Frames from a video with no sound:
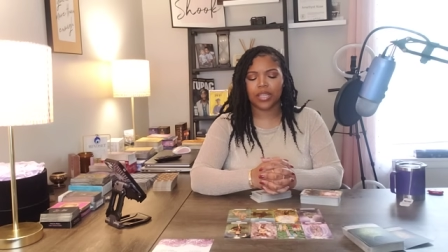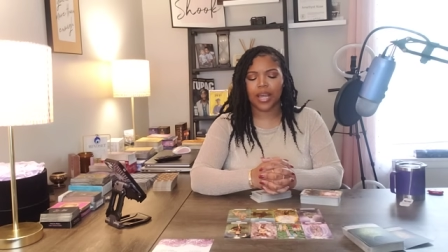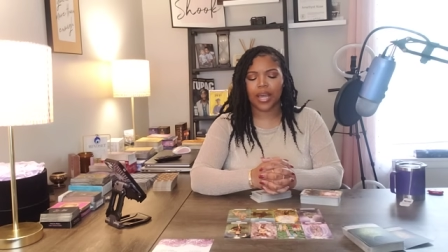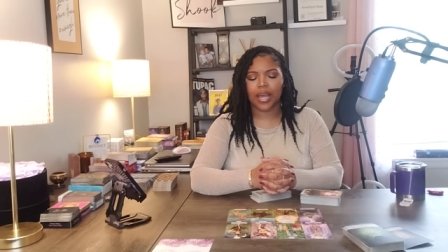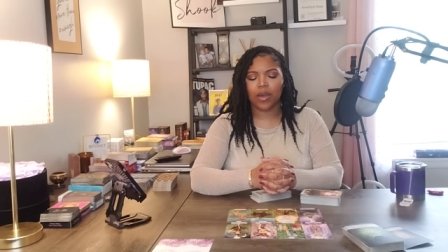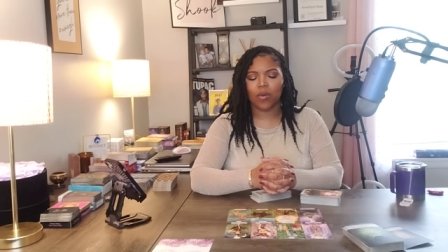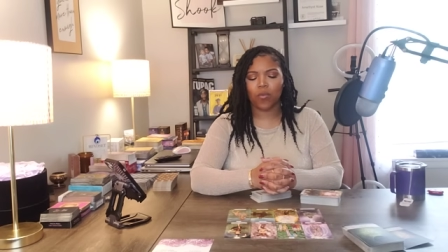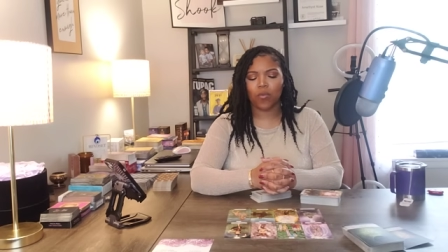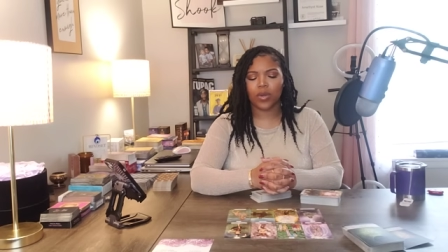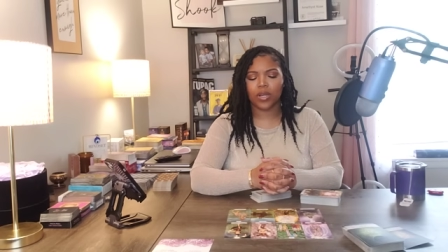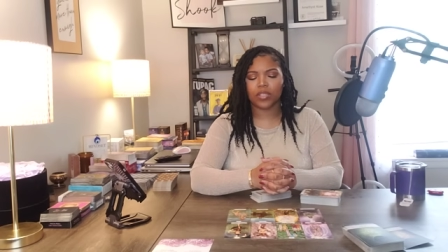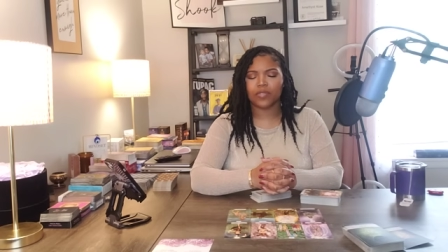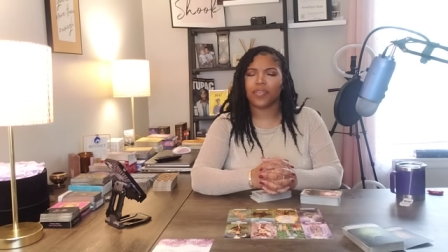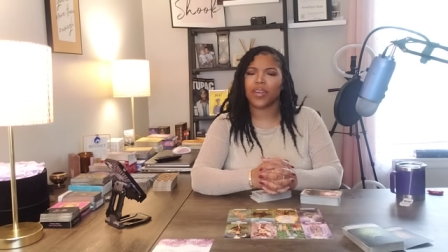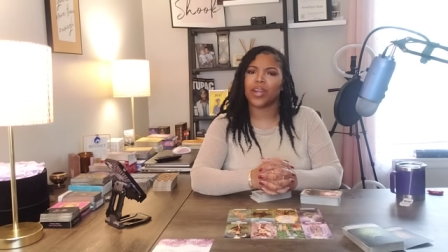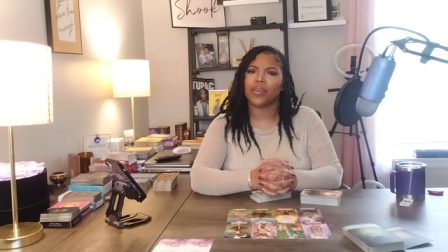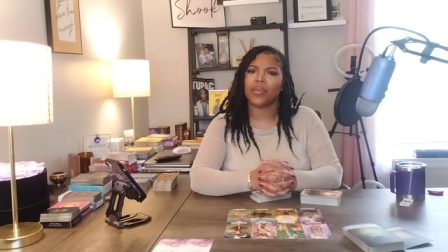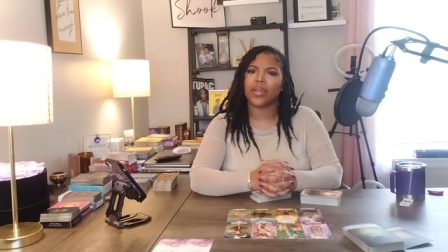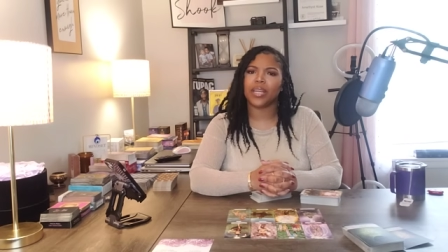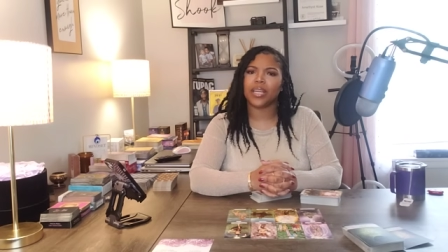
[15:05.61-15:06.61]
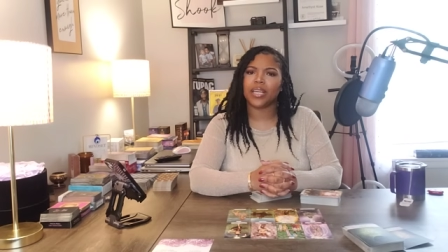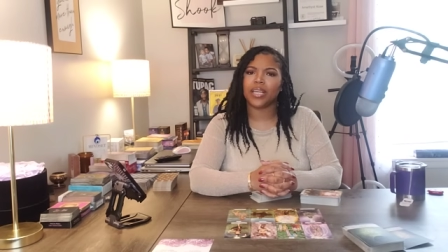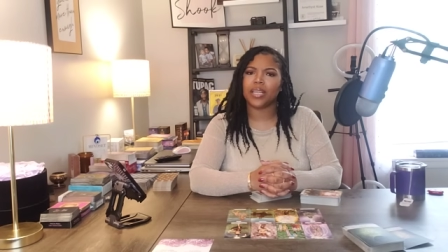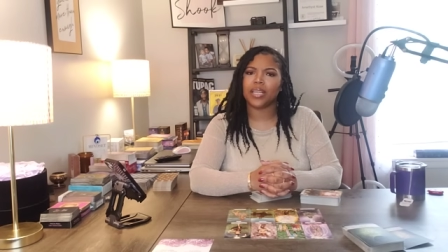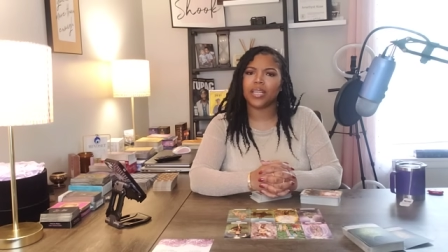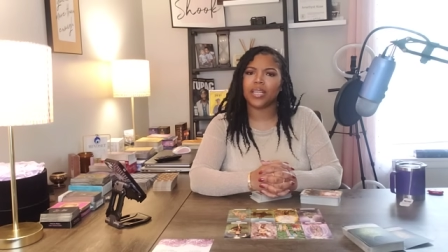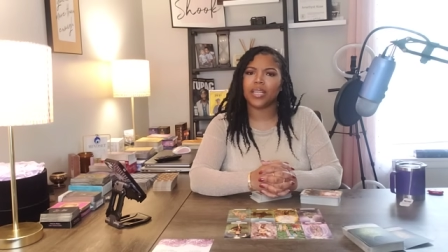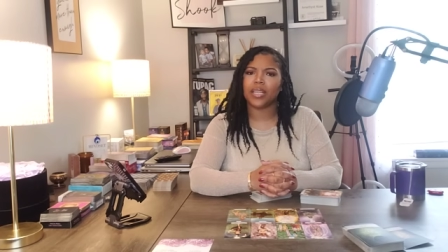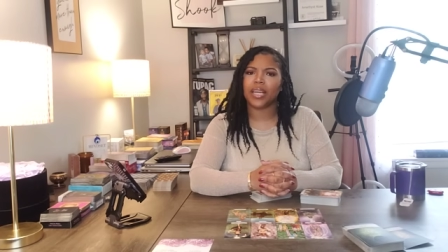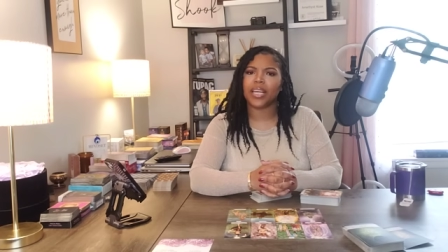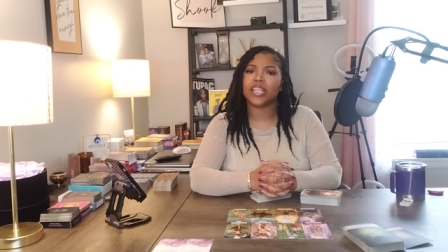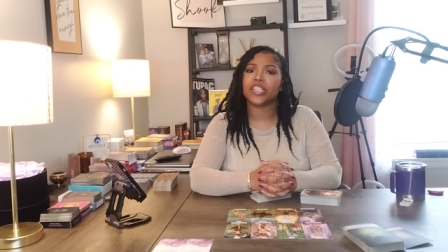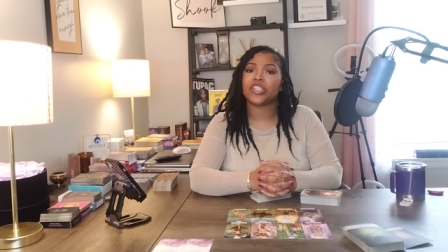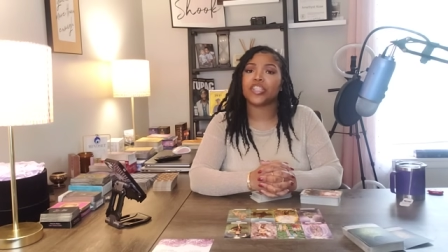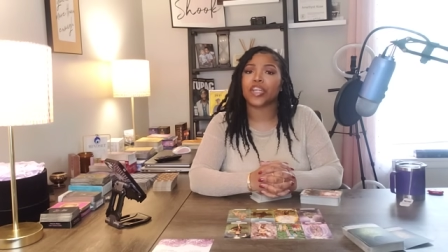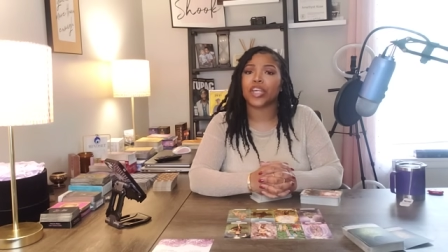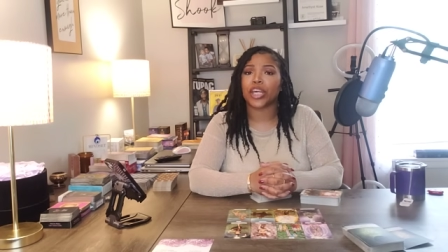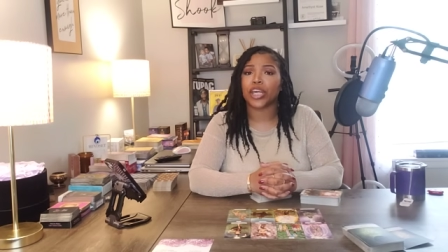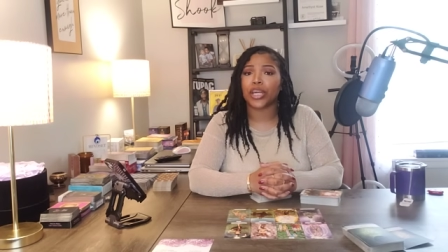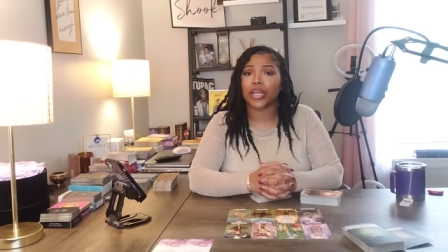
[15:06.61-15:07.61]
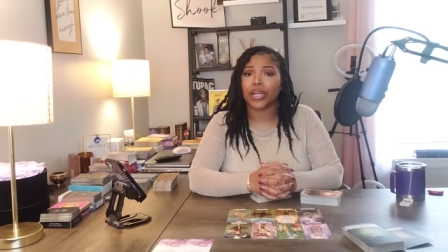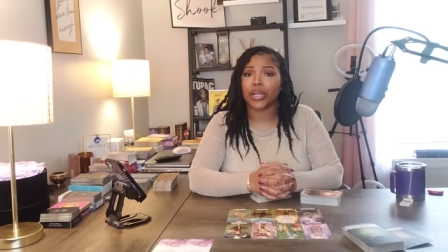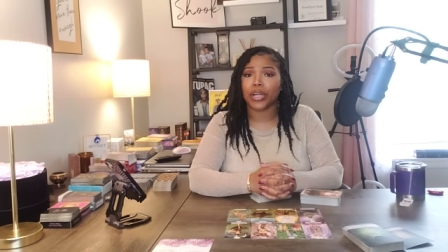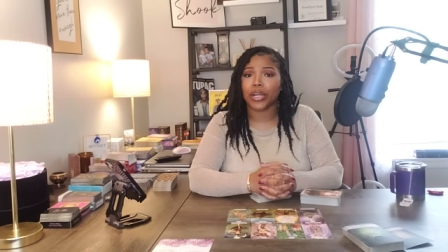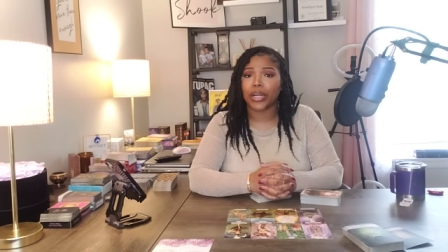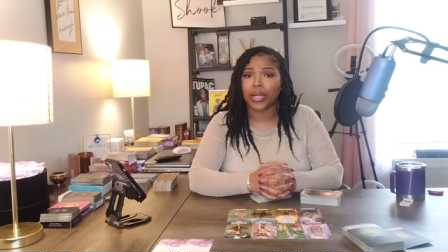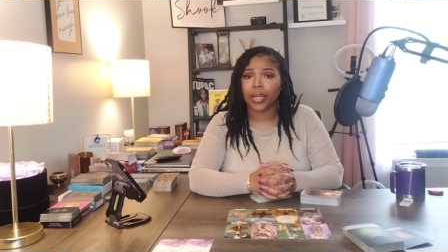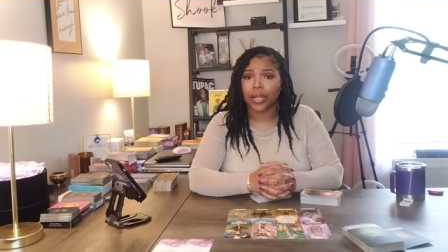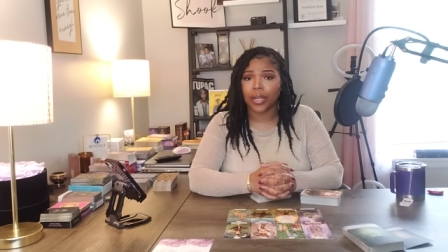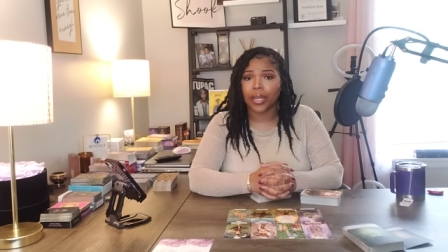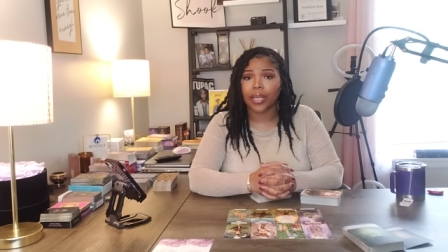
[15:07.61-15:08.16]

that was very insecure